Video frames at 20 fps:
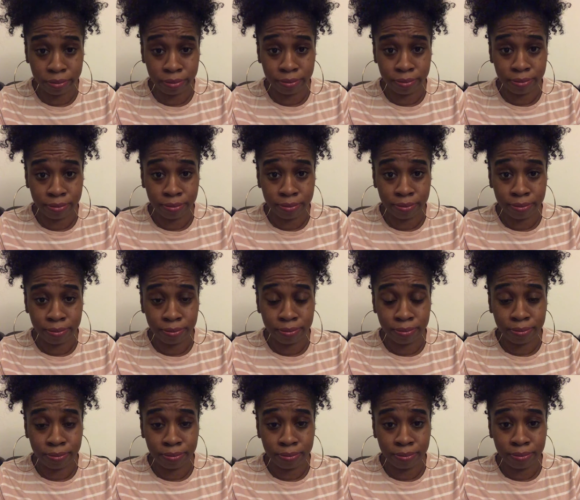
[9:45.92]

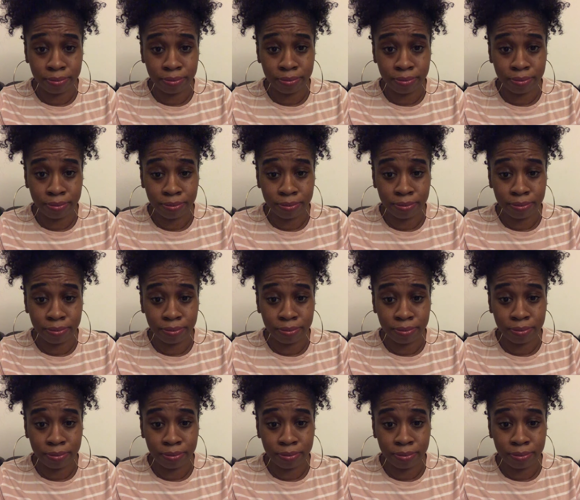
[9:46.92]

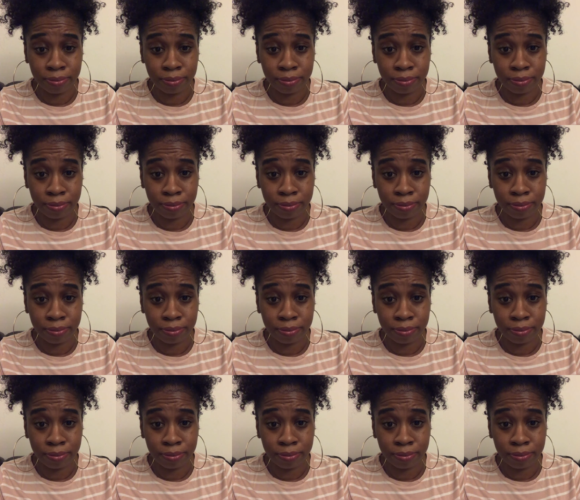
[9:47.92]
(silence)